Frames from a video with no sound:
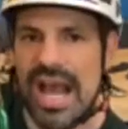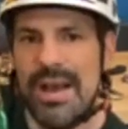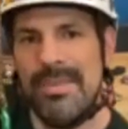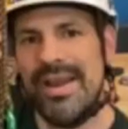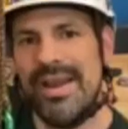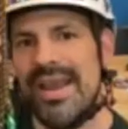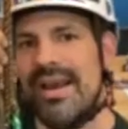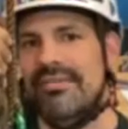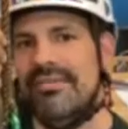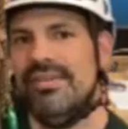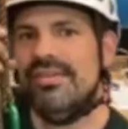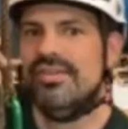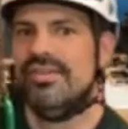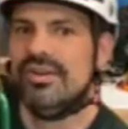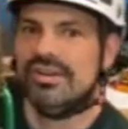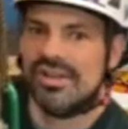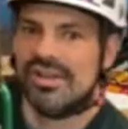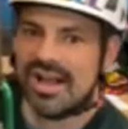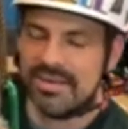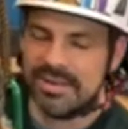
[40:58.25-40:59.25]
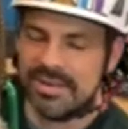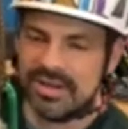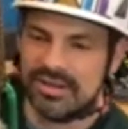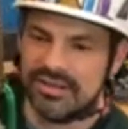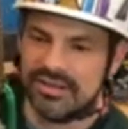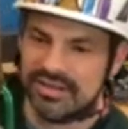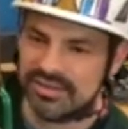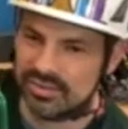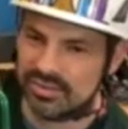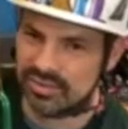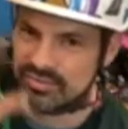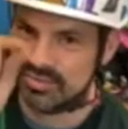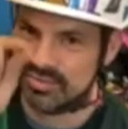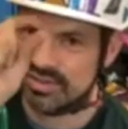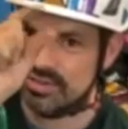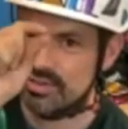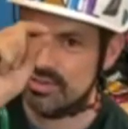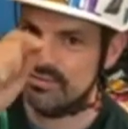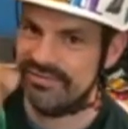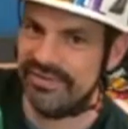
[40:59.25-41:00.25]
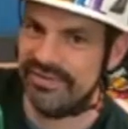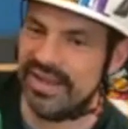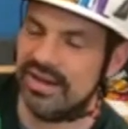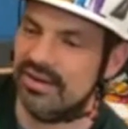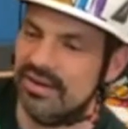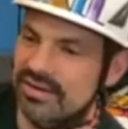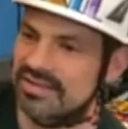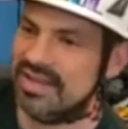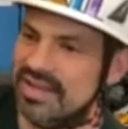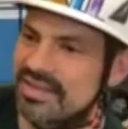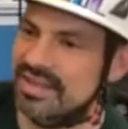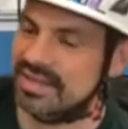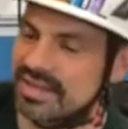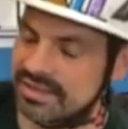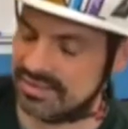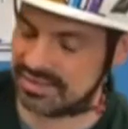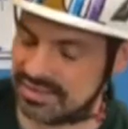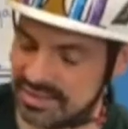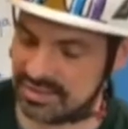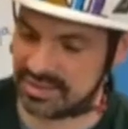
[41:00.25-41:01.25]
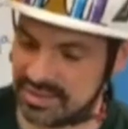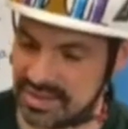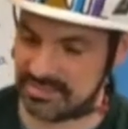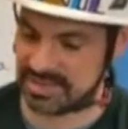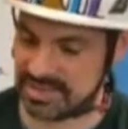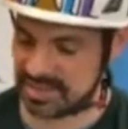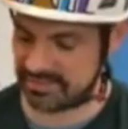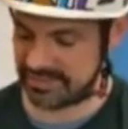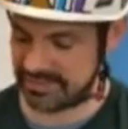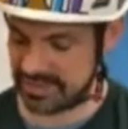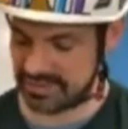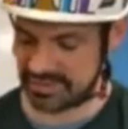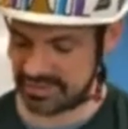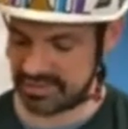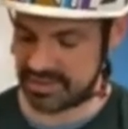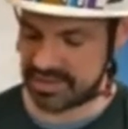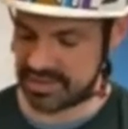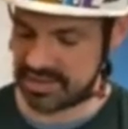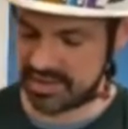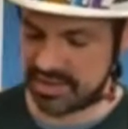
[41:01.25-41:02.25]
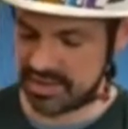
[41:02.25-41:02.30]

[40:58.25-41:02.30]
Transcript: I might have to start climbing on this one. With two fingers, I think it's gonna let me advance it.